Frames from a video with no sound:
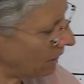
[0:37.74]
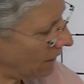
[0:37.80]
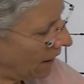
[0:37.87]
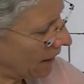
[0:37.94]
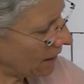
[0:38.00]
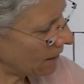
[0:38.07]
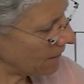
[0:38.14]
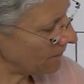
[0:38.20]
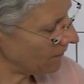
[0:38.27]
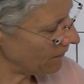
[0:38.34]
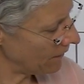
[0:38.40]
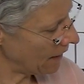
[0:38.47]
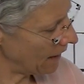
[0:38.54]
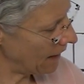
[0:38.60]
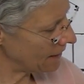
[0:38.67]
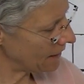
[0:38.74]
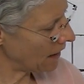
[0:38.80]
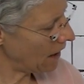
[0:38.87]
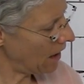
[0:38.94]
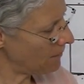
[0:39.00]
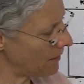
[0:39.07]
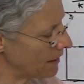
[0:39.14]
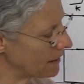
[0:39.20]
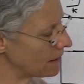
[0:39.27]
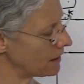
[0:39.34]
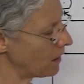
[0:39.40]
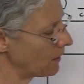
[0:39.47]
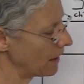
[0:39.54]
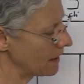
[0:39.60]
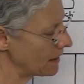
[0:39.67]
right? It has a kamatz.
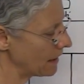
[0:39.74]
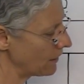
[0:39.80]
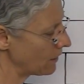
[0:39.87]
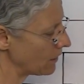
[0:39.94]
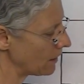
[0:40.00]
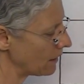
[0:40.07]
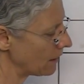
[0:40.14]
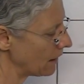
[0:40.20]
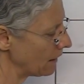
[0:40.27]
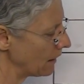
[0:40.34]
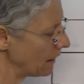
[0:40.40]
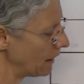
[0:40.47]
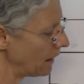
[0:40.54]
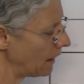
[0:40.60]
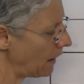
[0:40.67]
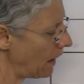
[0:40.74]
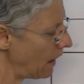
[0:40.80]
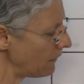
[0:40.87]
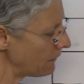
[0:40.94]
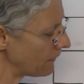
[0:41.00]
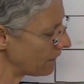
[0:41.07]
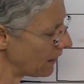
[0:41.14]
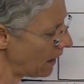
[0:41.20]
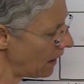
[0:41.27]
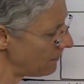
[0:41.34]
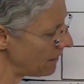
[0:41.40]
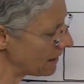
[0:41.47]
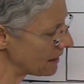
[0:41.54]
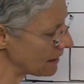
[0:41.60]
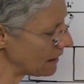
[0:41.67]
So it's either a chaf,
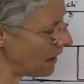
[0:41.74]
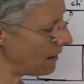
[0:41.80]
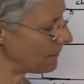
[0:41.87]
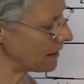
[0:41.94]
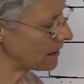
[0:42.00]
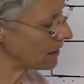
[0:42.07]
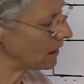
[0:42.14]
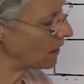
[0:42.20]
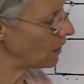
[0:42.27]
kamatz, lamed,